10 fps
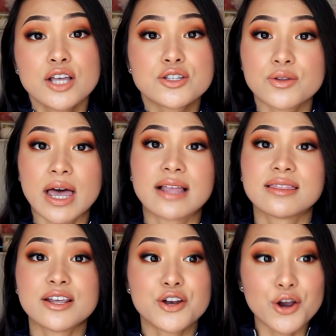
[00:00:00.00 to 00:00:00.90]
so that
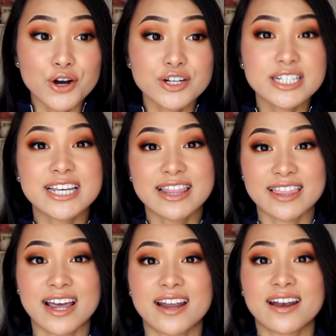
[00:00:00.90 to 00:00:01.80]
the nurse can
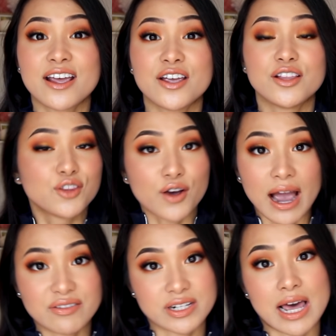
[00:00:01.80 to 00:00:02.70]
then look
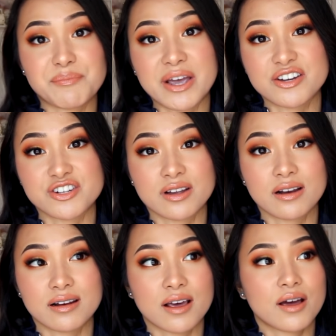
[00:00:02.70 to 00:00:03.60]
after that
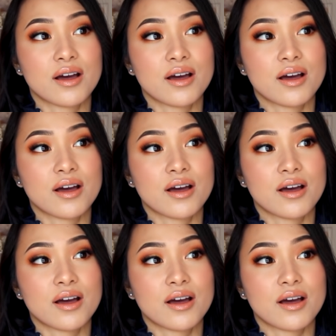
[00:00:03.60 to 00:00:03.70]
patient